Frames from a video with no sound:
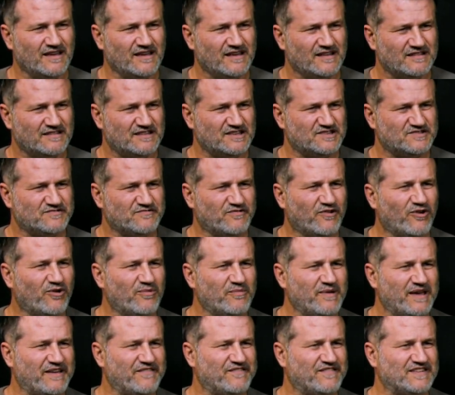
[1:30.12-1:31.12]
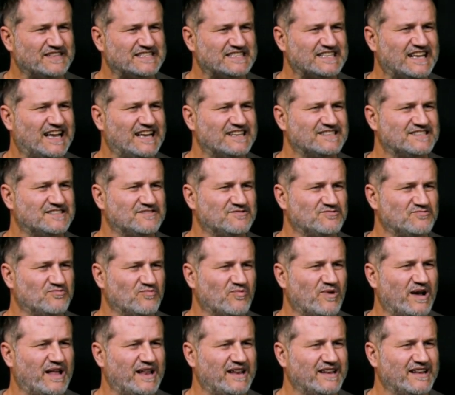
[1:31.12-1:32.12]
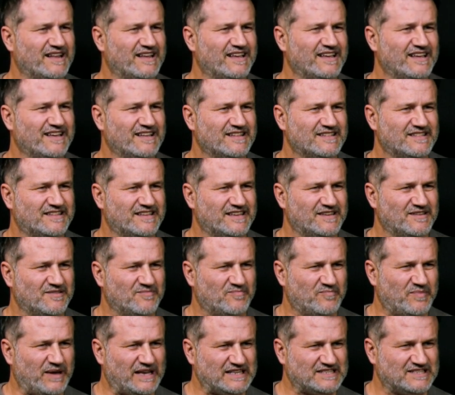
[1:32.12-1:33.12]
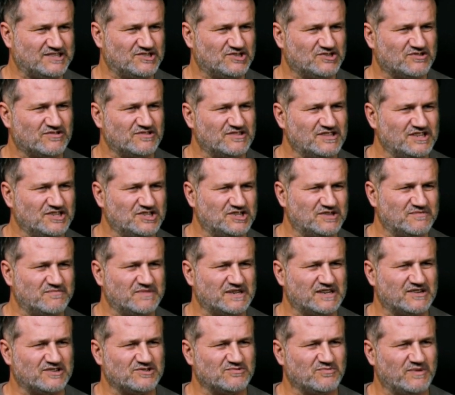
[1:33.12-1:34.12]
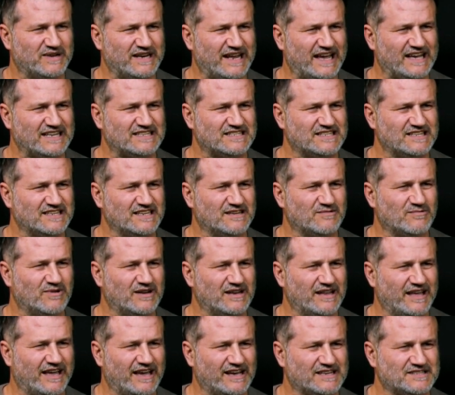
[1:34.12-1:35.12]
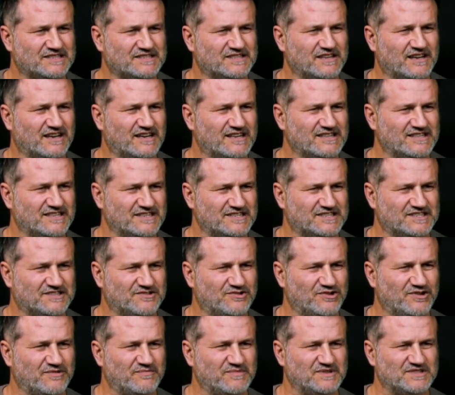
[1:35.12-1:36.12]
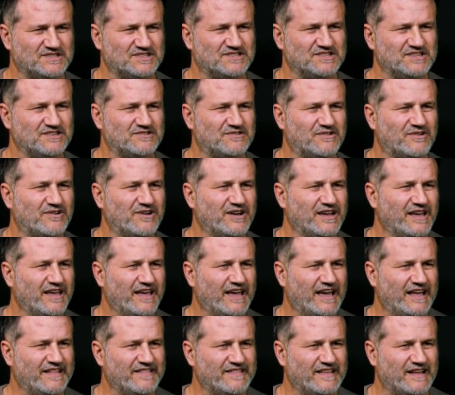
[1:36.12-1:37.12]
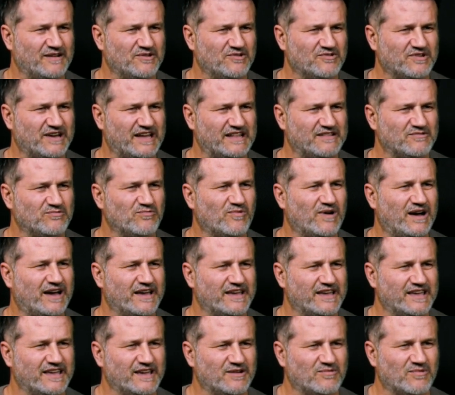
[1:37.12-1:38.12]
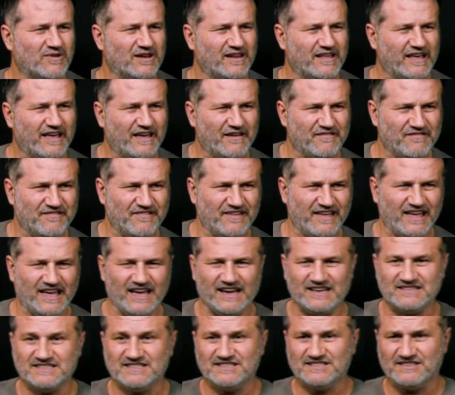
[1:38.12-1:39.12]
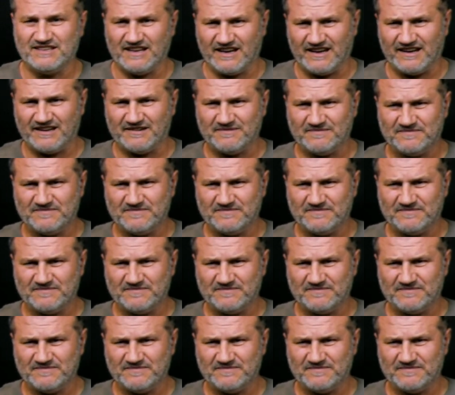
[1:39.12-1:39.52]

This form emphasizes well the passage condition, because when x equal x star, this term is 0, and then you get y equal fx star.